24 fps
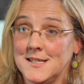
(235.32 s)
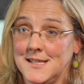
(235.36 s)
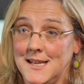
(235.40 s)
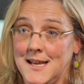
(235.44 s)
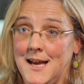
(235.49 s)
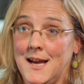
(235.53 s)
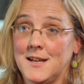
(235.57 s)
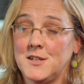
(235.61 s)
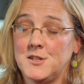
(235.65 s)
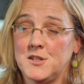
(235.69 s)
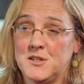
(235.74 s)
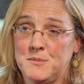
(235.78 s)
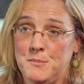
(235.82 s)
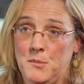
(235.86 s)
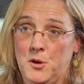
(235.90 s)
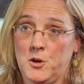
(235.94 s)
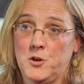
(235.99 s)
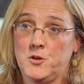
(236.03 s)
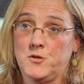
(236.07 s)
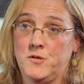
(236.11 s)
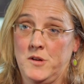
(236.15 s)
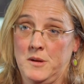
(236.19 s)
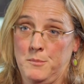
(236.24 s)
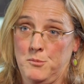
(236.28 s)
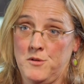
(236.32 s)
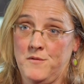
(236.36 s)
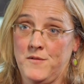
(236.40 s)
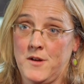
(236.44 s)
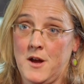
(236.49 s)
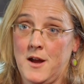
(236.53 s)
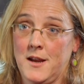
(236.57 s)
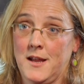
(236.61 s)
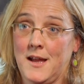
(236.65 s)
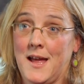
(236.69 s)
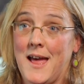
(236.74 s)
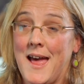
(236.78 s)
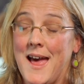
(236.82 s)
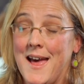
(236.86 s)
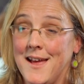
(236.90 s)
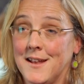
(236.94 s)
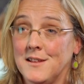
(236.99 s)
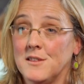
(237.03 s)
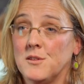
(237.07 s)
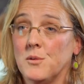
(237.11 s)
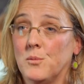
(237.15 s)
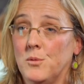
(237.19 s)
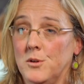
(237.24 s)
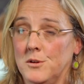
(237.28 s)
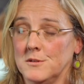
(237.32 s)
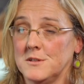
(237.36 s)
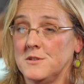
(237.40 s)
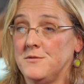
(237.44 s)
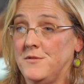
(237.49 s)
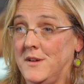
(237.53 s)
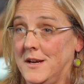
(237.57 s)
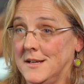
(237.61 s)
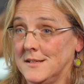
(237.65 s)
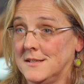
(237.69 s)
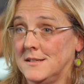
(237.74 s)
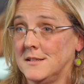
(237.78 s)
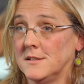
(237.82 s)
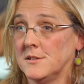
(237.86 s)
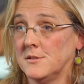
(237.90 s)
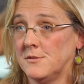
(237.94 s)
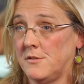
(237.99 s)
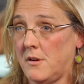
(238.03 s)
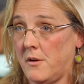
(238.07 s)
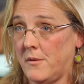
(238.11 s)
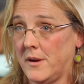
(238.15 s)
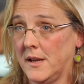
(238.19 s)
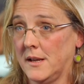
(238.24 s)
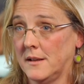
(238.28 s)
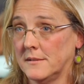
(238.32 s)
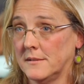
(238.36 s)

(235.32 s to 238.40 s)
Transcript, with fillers: largest monitoring provider and the world's fastest growing.